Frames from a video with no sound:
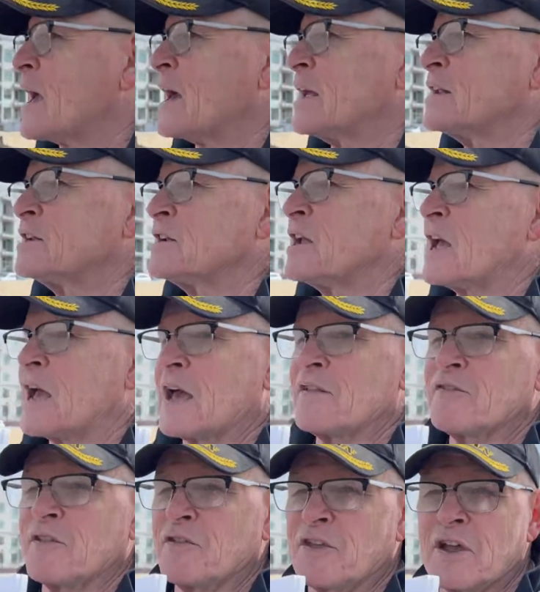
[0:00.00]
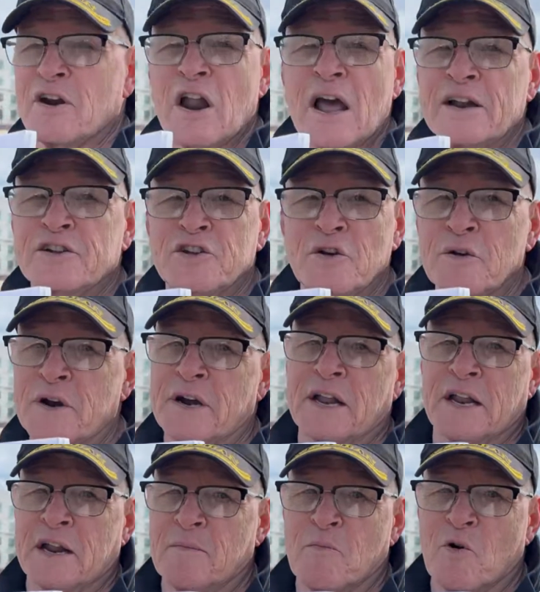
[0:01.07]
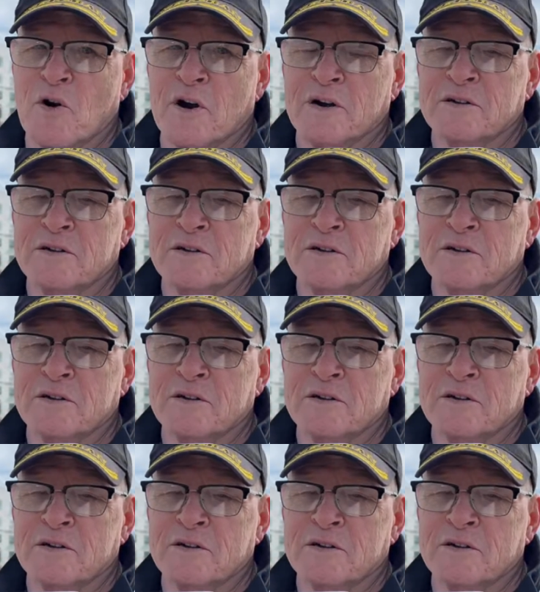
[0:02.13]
And they're not doing it anymore.